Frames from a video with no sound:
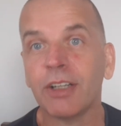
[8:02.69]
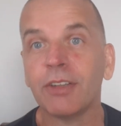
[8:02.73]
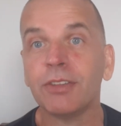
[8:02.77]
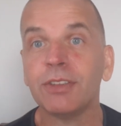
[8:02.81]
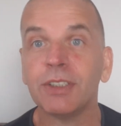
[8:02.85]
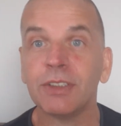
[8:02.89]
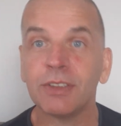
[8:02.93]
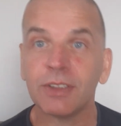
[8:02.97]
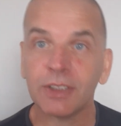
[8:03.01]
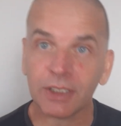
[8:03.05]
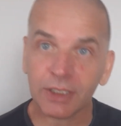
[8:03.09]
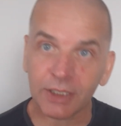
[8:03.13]

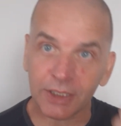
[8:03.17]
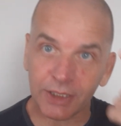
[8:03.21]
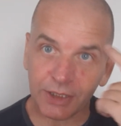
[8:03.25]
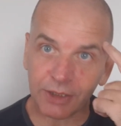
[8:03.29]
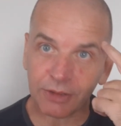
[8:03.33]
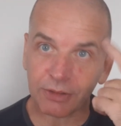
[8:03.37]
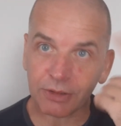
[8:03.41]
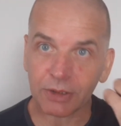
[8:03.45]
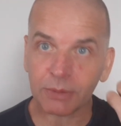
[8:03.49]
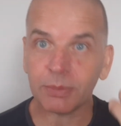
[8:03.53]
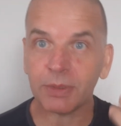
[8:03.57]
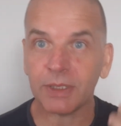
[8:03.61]
You've got to
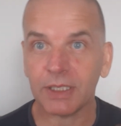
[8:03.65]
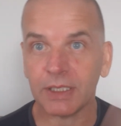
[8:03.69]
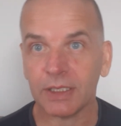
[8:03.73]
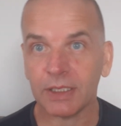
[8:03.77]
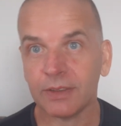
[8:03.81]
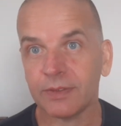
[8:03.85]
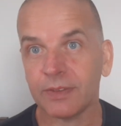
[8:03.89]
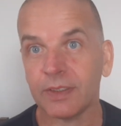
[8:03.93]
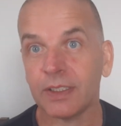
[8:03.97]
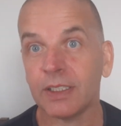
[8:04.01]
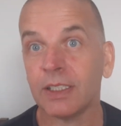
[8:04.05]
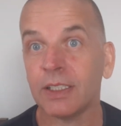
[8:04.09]
use a bit
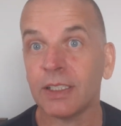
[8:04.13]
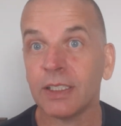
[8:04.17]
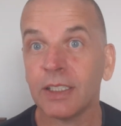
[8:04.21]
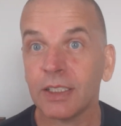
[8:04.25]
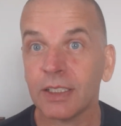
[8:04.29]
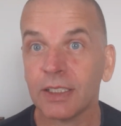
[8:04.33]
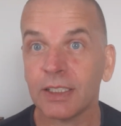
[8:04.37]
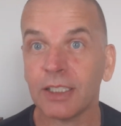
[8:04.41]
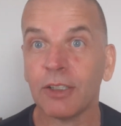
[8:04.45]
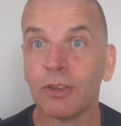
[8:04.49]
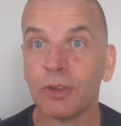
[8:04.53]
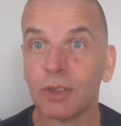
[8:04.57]
of
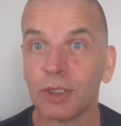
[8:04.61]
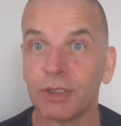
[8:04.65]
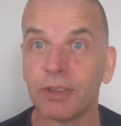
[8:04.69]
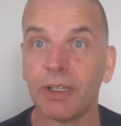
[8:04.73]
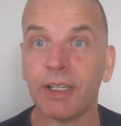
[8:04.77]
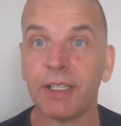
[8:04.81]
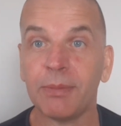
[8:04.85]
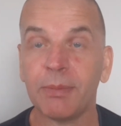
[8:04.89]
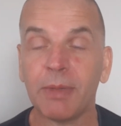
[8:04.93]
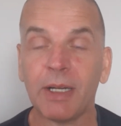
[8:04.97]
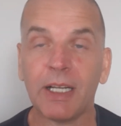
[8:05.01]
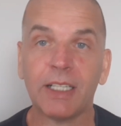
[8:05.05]
the old
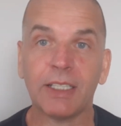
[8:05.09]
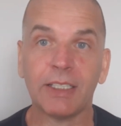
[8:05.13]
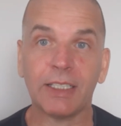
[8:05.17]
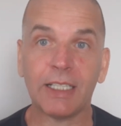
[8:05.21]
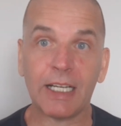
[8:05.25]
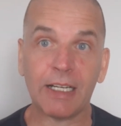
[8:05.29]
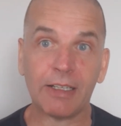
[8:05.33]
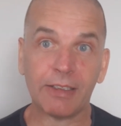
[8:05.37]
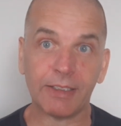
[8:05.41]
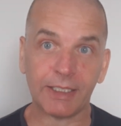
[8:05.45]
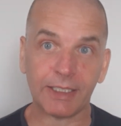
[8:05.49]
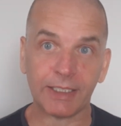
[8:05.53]
grey matter
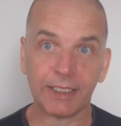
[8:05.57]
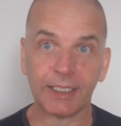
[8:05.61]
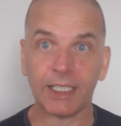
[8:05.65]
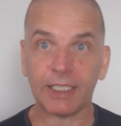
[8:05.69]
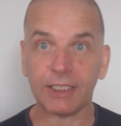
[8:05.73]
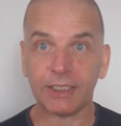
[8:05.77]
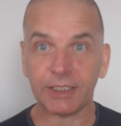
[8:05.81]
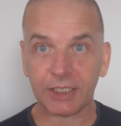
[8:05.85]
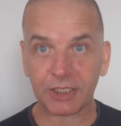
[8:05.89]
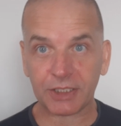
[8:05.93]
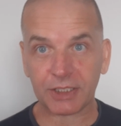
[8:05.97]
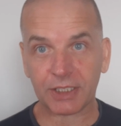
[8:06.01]
now and
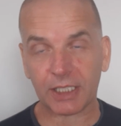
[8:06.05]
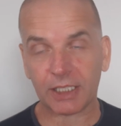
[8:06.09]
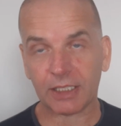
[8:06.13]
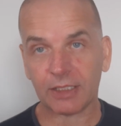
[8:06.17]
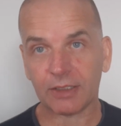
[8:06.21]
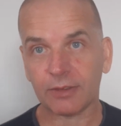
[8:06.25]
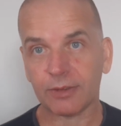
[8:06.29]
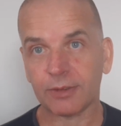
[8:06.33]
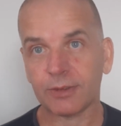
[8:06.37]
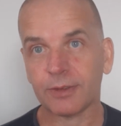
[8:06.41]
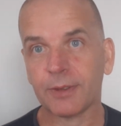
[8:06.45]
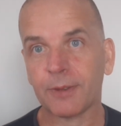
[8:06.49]
again
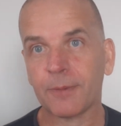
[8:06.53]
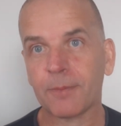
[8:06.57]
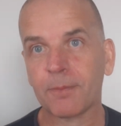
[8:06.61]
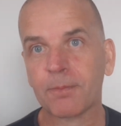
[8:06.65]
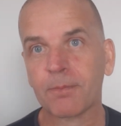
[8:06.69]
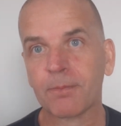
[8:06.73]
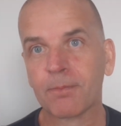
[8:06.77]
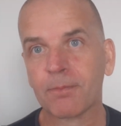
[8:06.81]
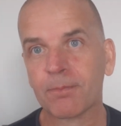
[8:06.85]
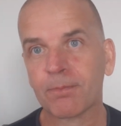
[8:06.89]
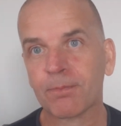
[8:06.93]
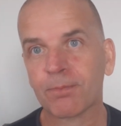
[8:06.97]
yourself.
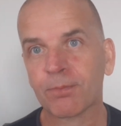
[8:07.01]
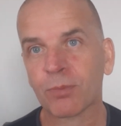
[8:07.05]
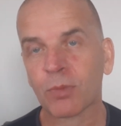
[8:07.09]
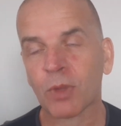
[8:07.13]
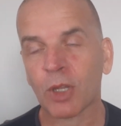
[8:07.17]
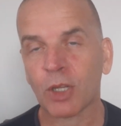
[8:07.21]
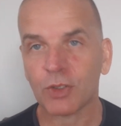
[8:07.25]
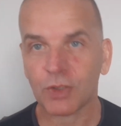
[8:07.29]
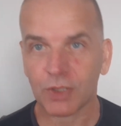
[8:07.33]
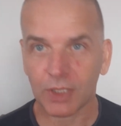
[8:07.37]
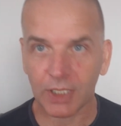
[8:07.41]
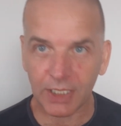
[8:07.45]

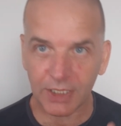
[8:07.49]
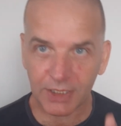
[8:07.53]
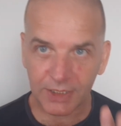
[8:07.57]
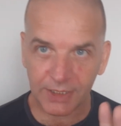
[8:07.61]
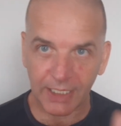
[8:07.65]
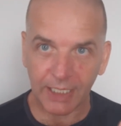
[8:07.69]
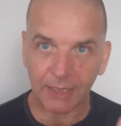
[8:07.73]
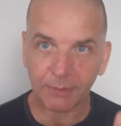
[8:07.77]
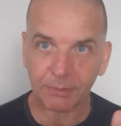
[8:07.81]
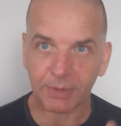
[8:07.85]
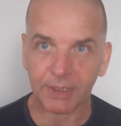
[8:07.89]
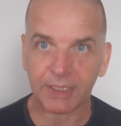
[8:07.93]
So that's
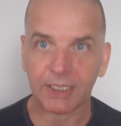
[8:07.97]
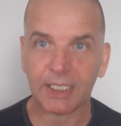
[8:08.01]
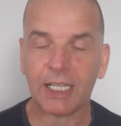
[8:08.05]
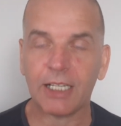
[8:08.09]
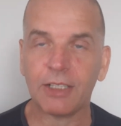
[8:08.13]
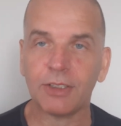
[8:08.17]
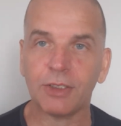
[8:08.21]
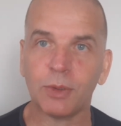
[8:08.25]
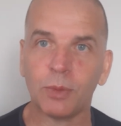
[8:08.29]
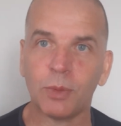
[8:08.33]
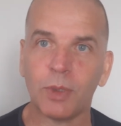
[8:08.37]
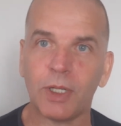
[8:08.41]
that bit out
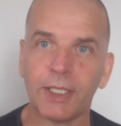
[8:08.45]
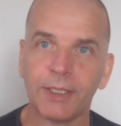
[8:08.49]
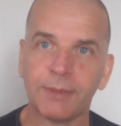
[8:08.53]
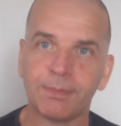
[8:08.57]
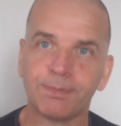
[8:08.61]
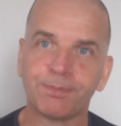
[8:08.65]
of the way.